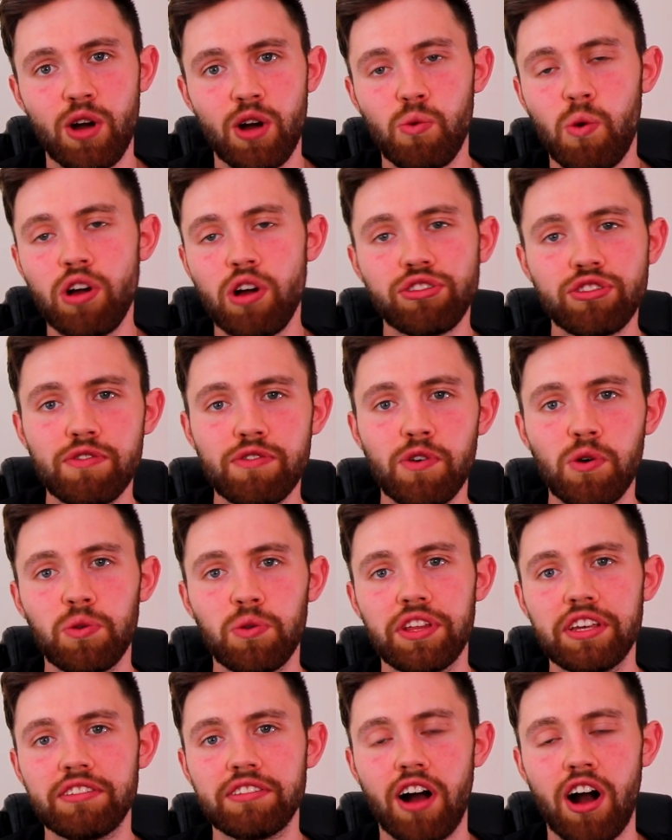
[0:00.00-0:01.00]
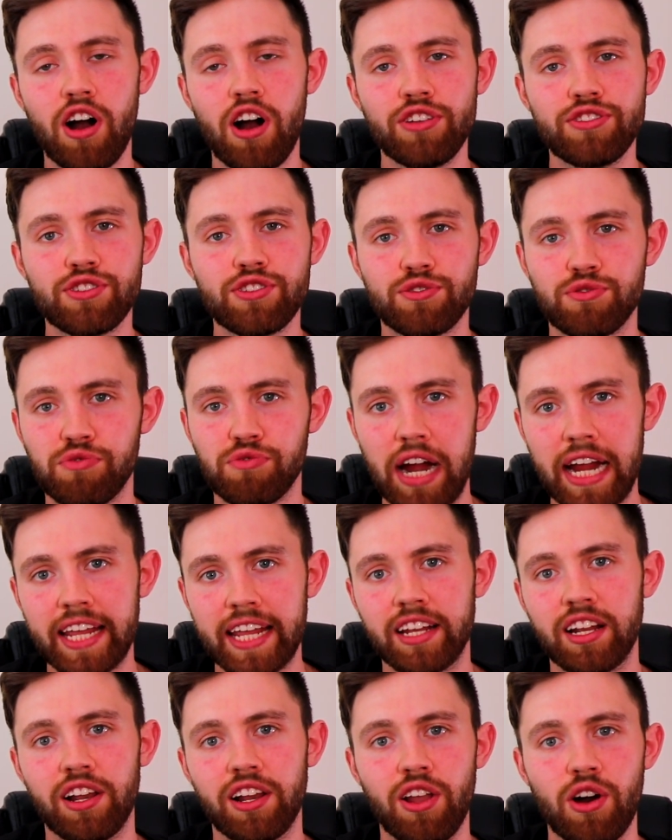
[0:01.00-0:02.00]
Worst of all, these aren't just
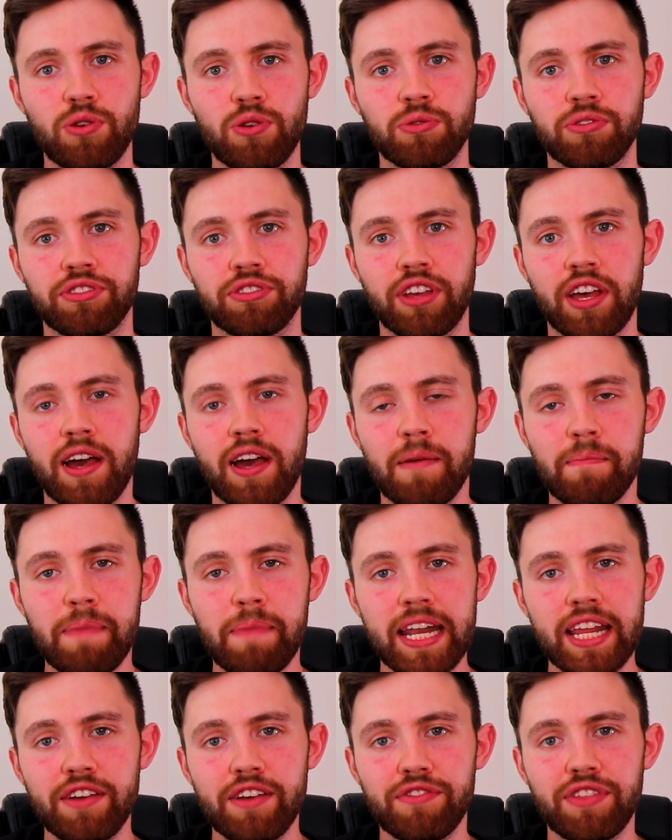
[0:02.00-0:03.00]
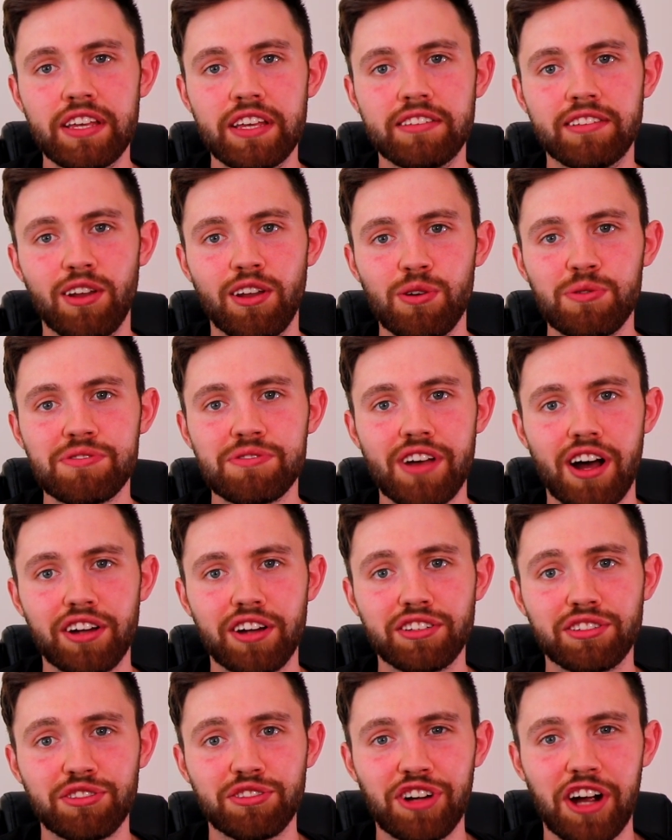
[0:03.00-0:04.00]
regular loans. Many of these loans are
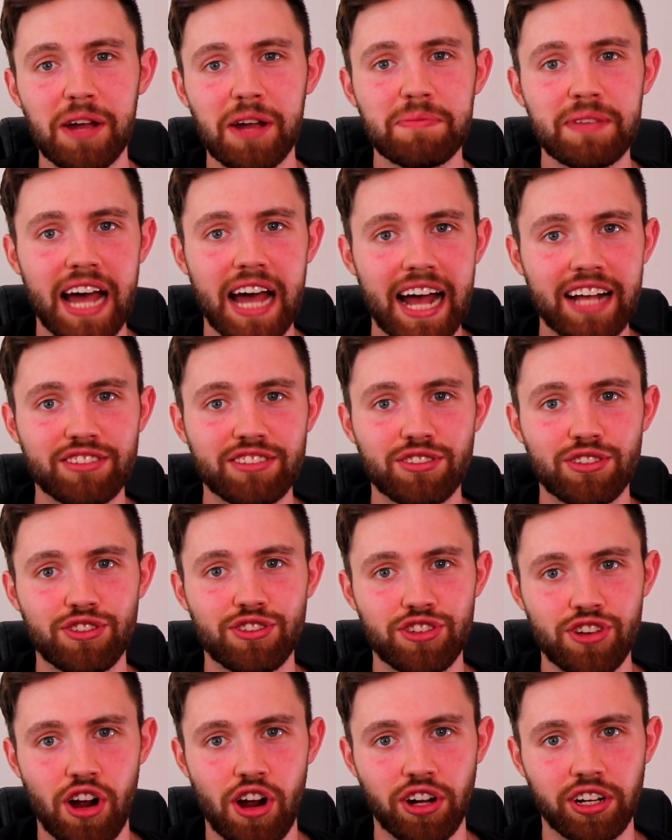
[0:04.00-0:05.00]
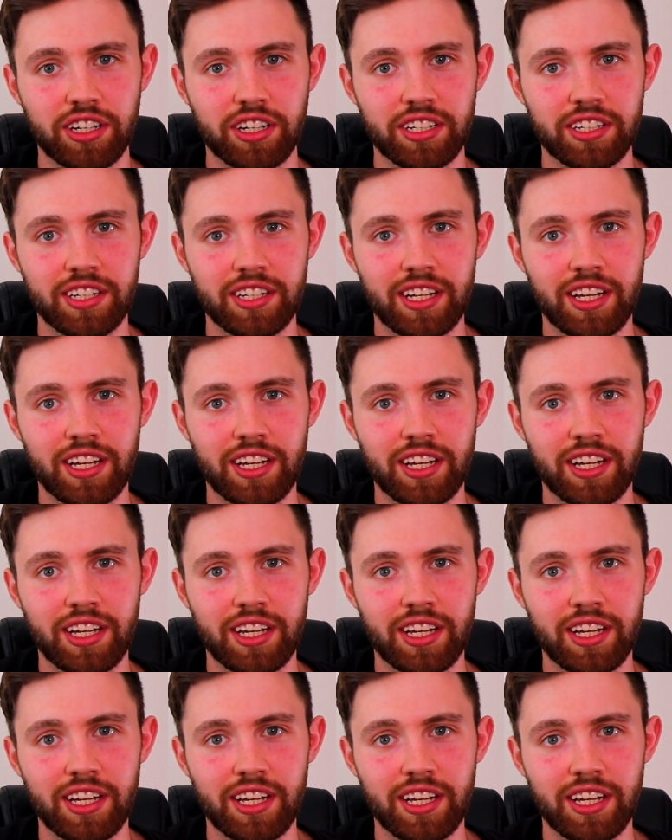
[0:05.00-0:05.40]
described as junk.